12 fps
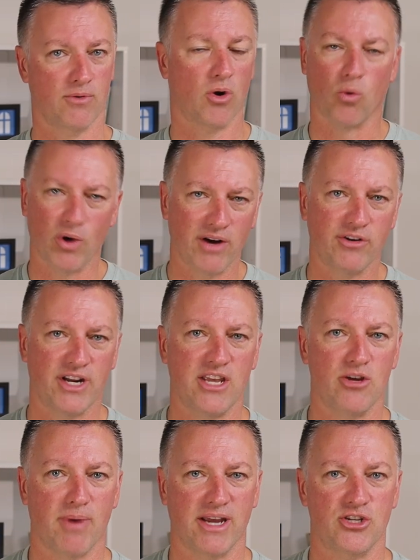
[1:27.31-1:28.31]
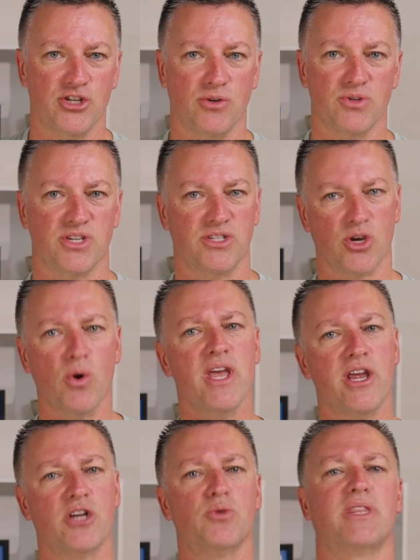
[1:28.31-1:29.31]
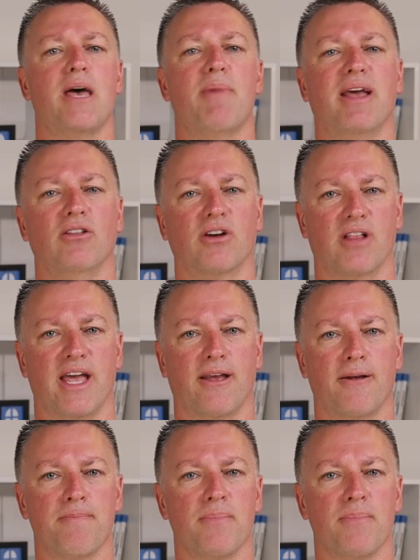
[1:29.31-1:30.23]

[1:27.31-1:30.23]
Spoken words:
or whatever day you might choose. And so here's what that might look like.